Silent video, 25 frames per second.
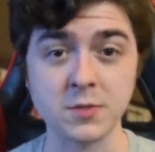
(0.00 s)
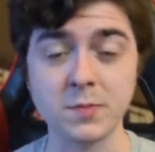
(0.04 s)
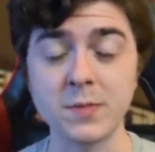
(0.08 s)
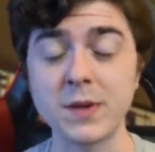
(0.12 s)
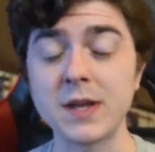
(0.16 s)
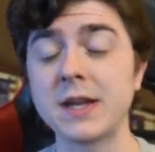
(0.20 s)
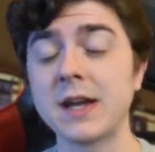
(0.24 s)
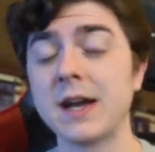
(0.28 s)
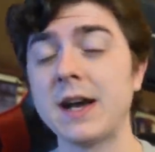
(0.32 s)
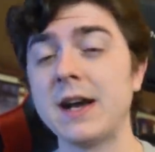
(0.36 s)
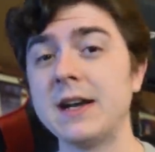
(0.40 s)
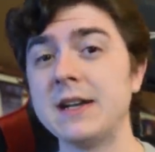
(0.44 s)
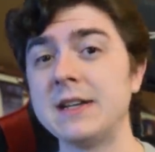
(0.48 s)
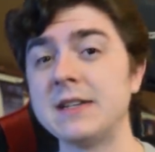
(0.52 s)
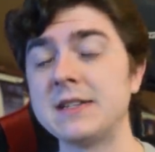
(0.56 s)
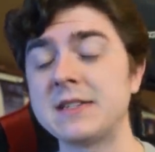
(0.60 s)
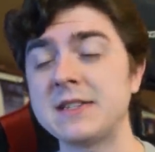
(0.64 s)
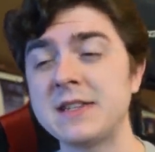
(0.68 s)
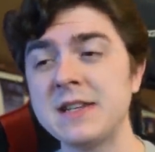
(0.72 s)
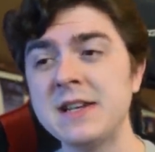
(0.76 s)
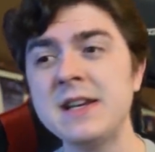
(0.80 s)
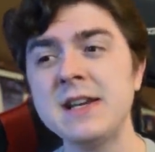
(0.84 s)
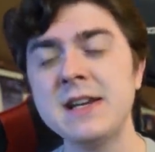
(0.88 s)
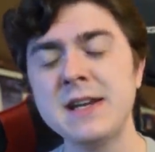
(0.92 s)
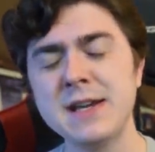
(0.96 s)

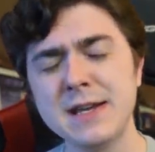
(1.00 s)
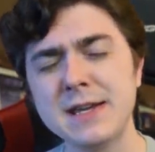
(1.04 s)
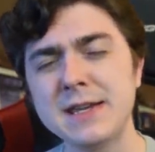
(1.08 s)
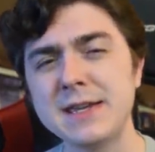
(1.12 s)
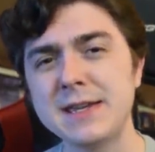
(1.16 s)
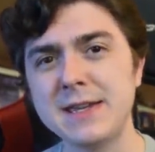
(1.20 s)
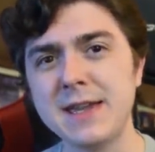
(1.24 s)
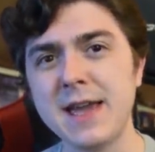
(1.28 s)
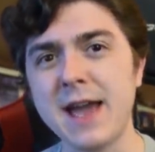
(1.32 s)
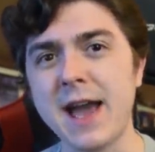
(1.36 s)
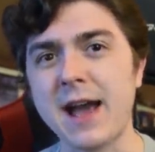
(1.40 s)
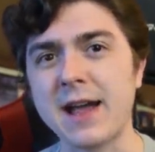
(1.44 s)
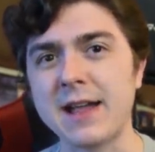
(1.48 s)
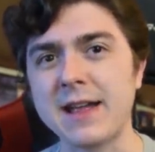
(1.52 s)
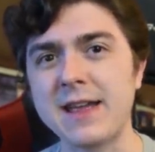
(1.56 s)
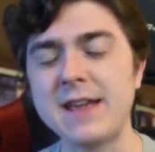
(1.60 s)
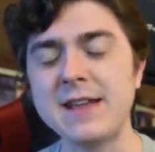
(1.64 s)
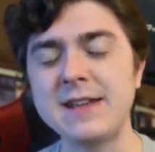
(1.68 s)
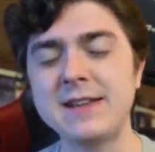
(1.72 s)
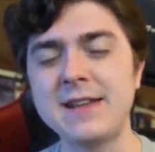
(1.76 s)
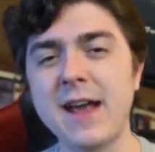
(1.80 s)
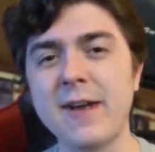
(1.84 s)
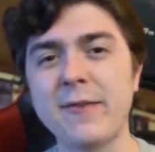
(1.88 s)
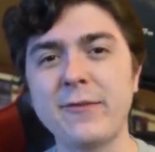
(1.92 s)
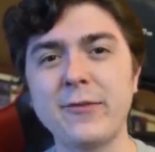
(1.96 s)
Because, yeah,
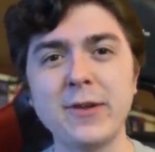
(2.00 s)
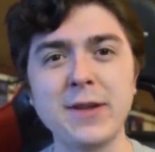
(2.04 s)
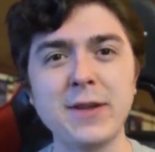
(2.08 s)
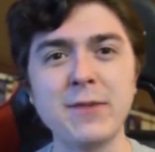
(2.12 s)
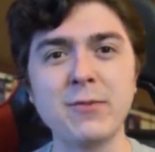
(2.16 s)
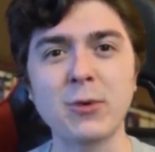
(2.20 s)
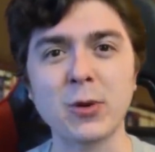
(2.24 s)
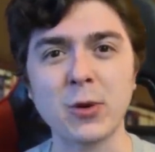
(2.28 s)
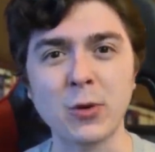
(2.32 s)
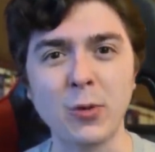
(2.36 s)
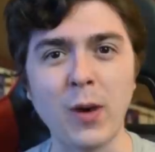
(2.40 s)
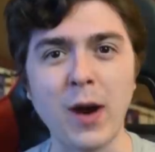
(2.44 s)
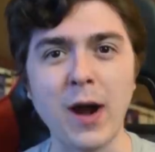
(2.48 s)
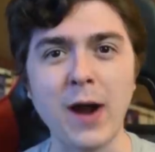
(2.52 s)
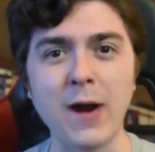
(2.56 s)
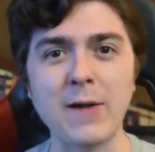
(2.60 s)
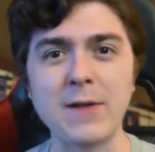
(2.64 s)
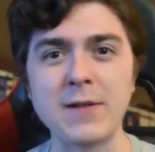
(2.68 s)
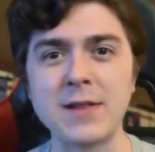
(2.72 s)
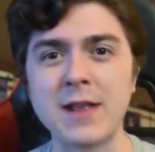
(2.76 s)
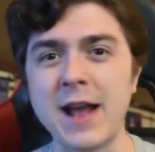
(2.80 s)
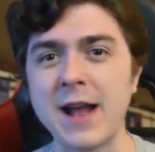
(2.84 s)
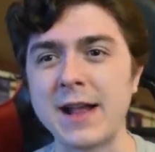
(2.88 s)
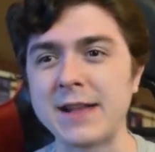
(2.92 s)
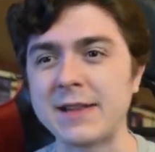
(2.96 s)
it definitely
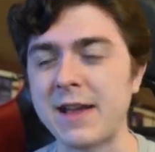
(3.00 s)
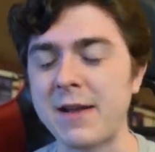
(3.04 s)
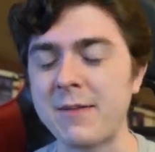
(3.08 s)
required that.